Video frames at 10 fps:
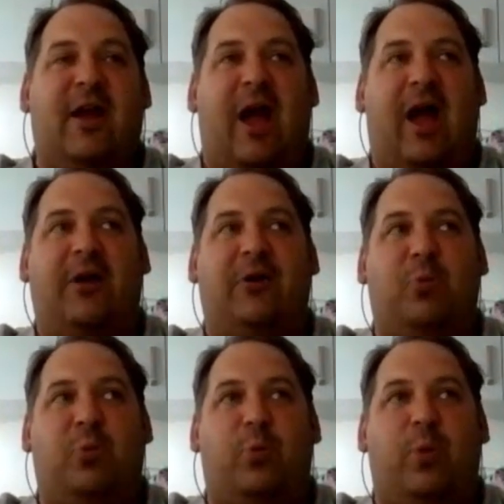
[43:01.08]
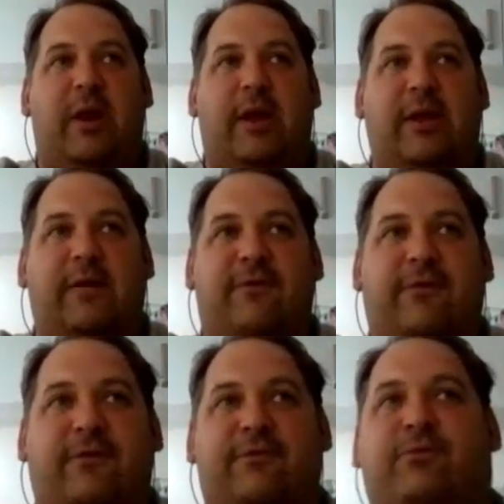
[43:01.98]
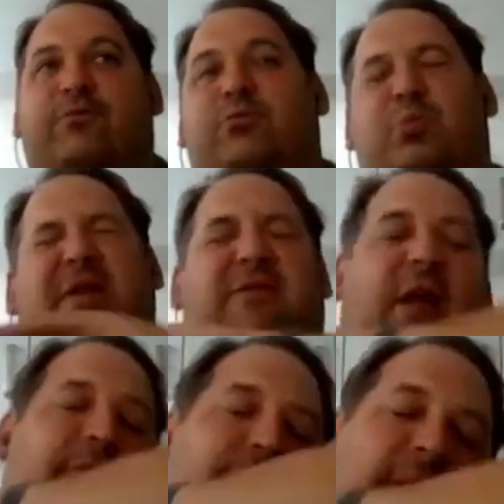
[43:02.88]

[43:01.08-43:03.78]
and we went down